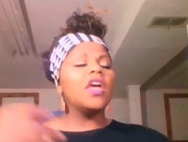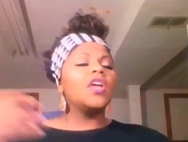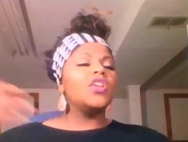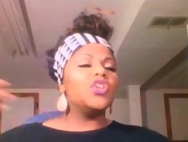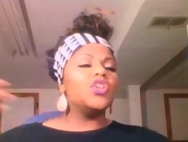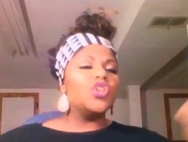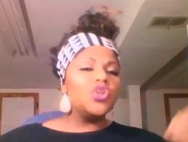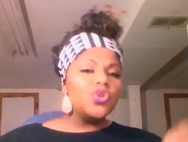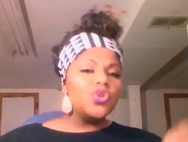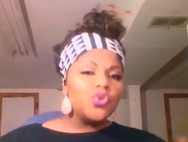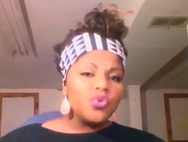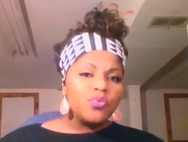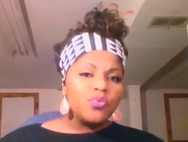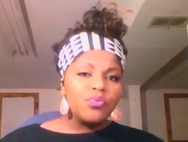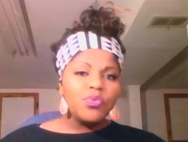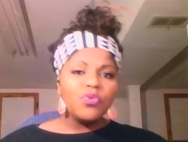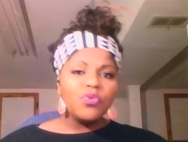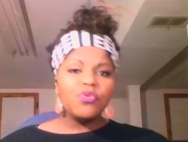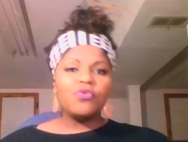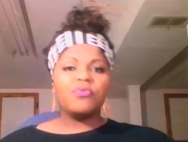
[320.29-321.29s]
new
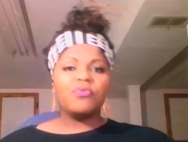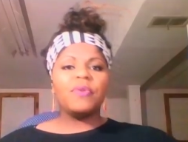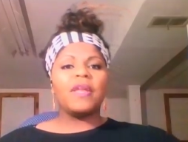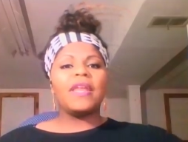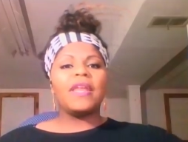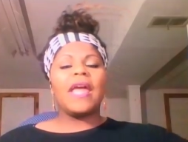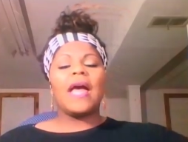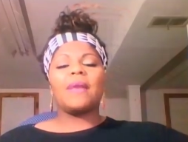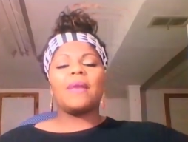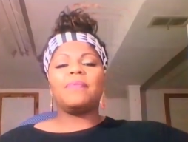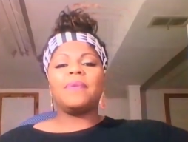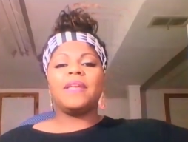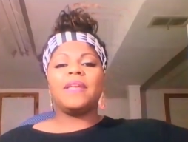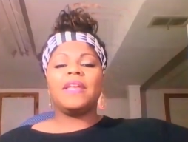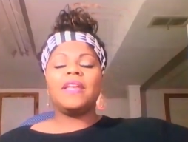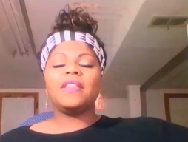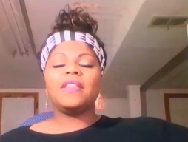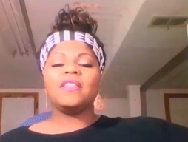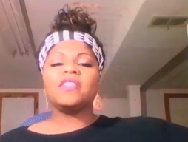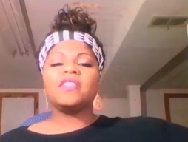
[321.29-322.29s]
movement
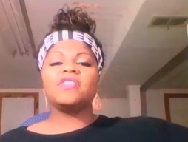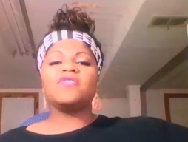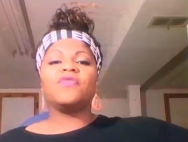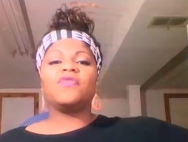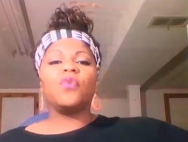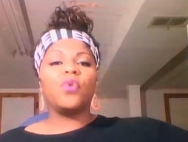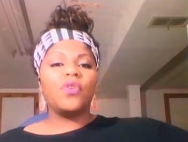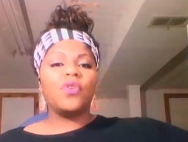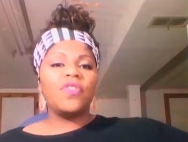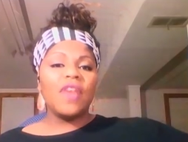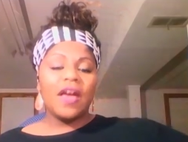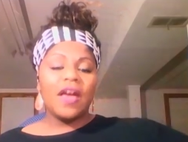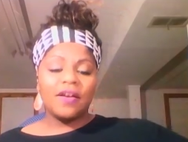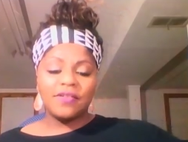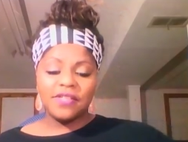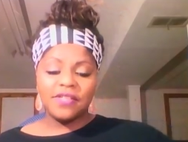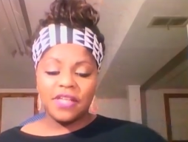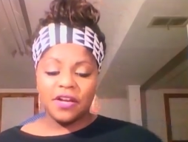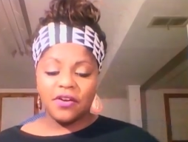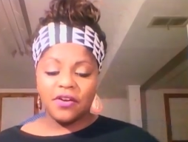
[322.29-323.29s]
happening in this fourth
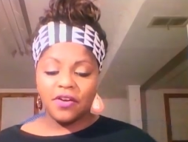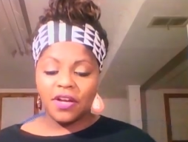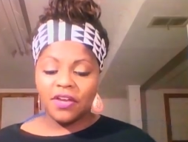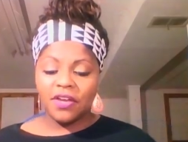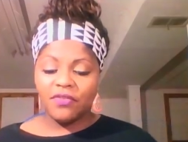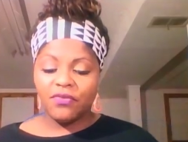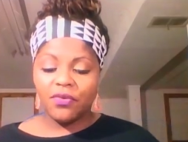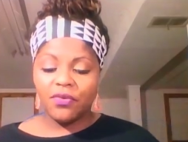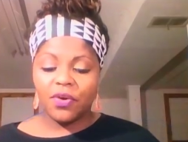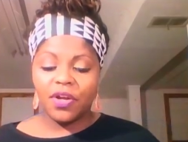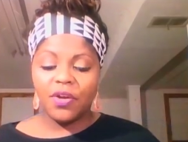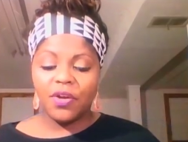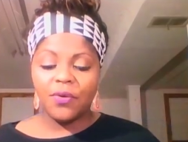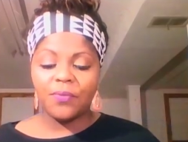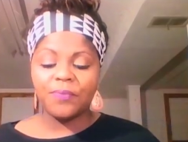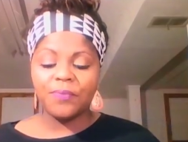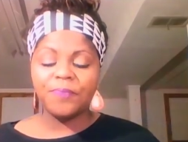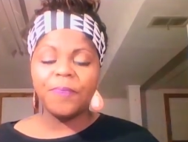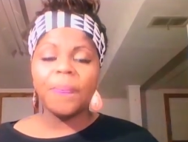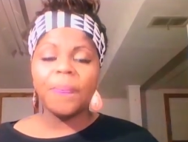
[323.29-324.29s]
house area for you.
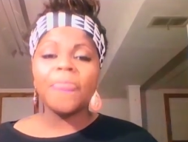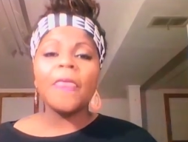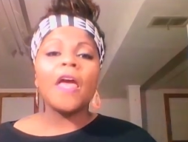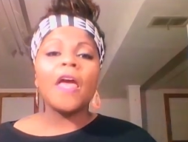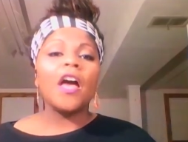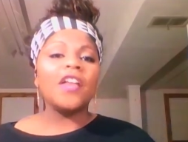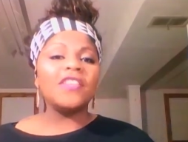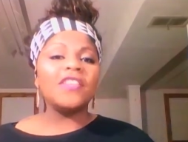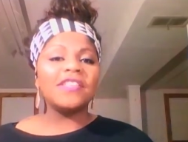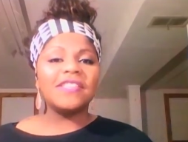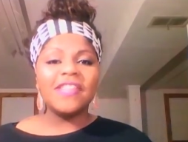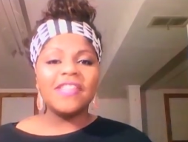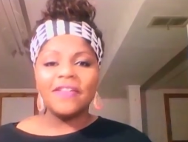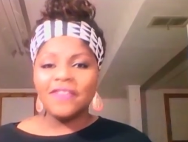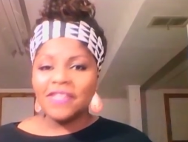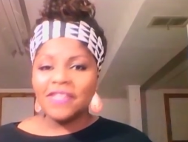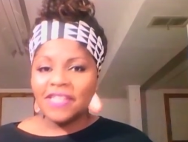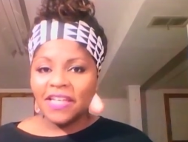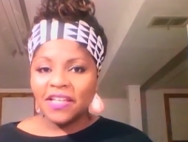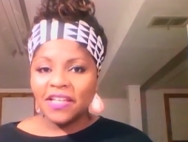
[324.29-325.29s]
On the
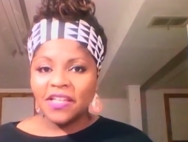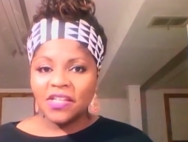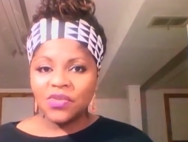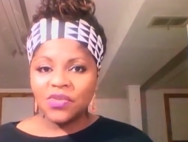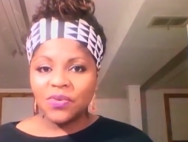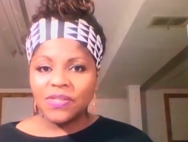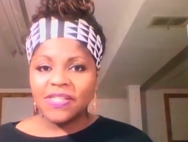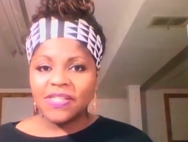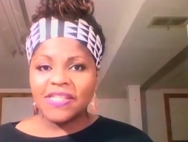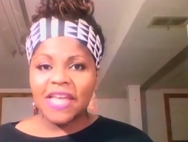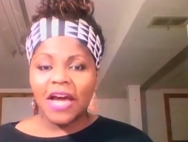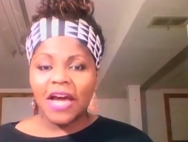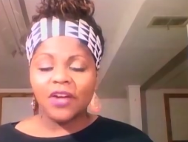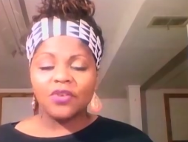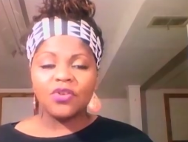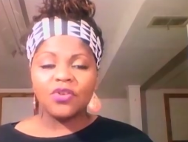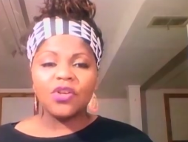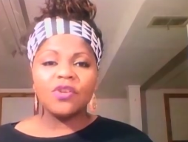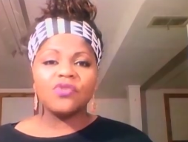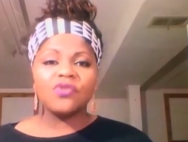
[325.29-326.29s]
17th is when
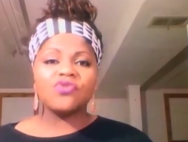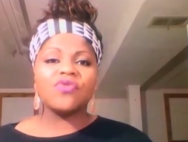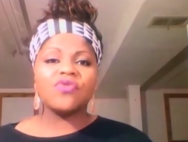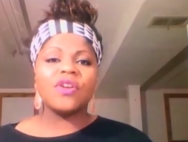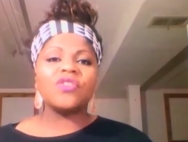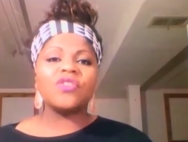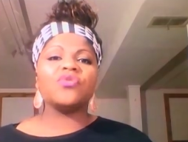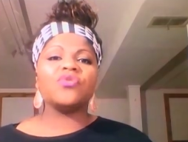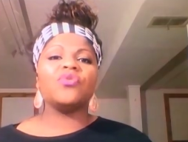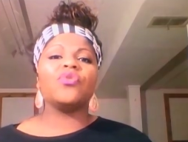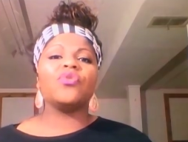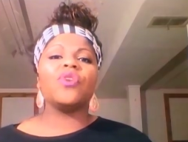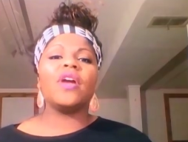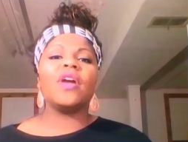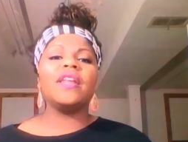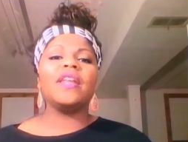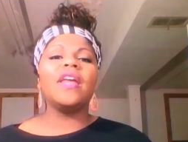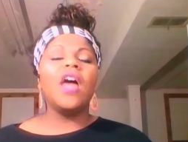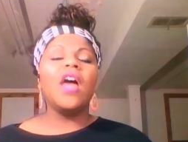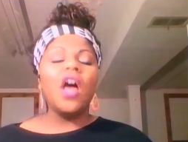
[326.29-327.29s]
Saturn goes
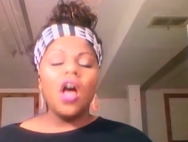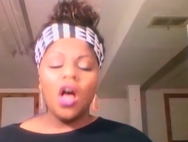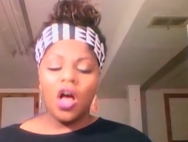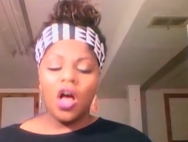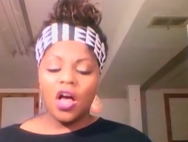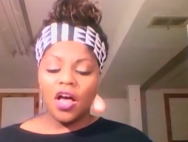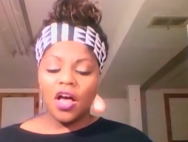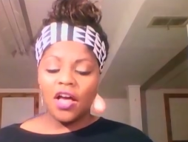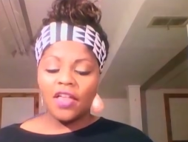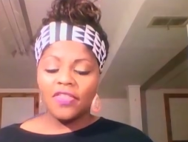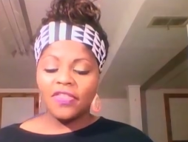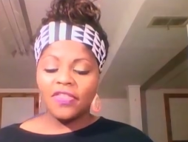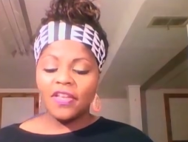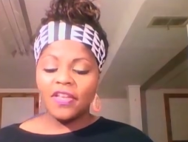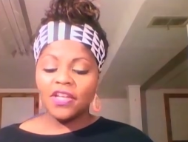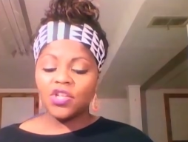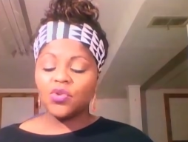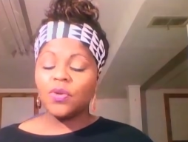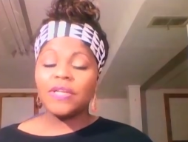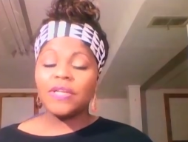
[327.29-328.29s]
retrograde. On
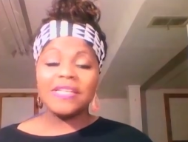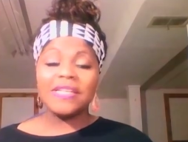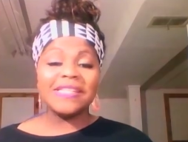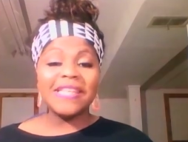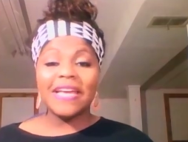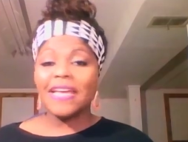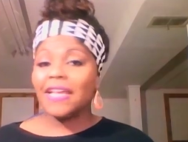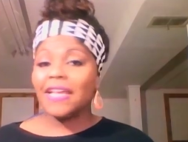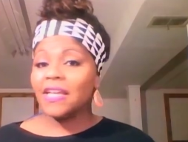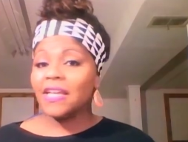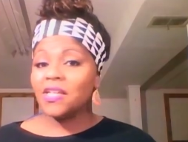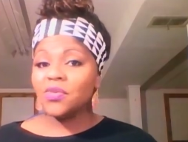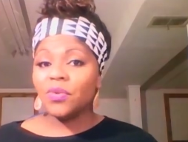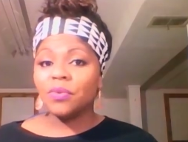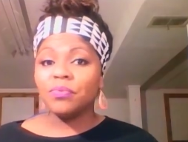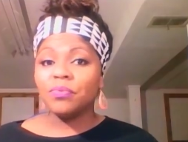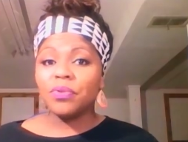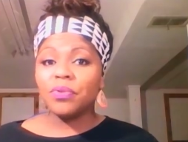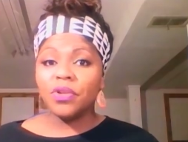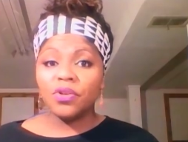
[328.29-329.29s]
the 22nd is
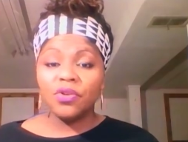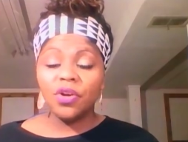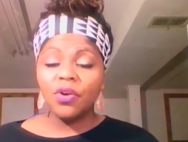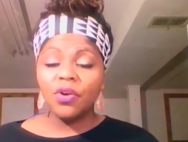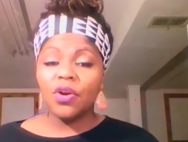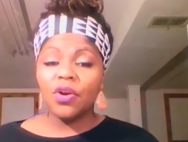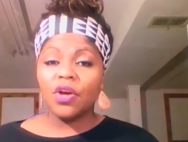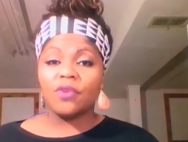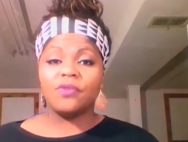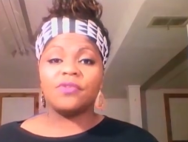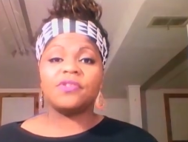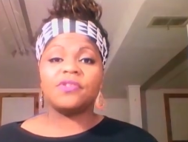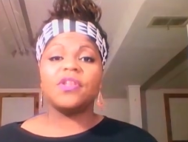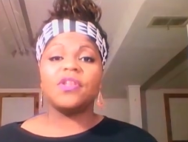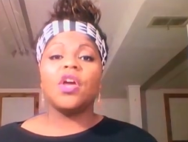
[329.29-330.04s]
when Pluto goes